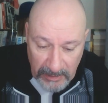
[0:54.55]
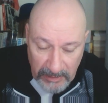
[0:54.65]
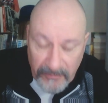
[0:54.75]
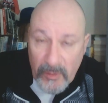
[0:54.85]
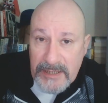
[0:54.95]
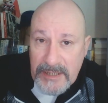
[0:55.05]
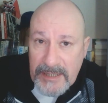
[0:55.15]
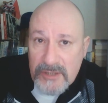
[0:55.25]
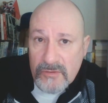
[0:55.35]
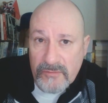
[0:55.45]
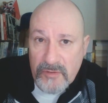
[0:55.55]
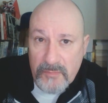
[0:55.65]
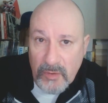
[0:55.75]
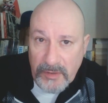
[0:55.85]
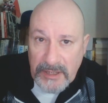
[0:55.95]
The very nature of the
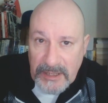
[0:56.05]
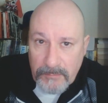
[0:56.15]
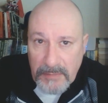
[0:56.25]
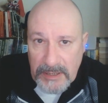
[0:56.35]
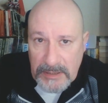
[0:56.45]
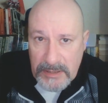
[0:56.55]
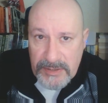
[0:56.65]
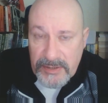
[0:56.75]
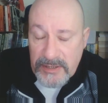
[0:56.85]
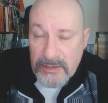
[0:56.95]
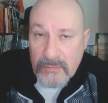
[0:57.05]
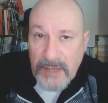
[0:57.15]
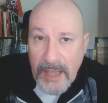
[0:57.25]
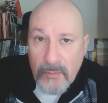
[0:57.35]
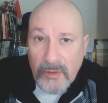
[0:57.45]
monarchy means that you
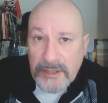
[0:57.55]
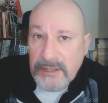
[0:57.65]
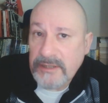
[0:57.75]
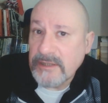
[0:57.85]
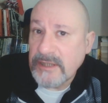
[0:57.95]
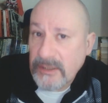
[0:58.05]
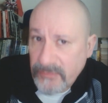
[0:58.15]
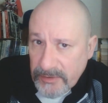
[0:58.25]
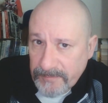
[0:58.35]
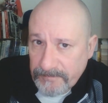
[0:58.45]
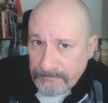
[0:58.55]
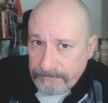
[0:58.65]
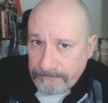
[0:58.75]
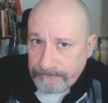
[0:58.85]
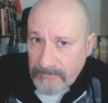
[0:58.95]
get what you're given,
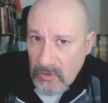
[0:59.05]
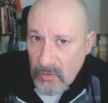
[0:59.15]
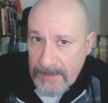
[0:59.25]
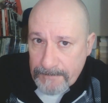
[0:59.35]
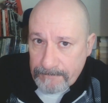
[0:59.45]
all right?